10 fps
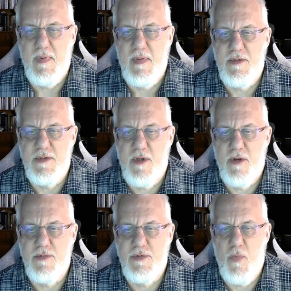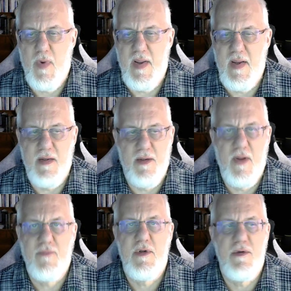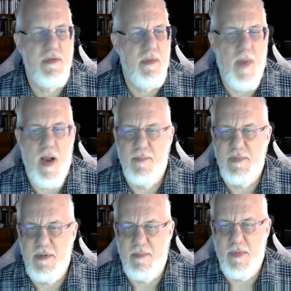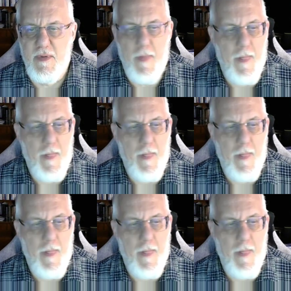it just goes away. You don't have to use the bomb symbol.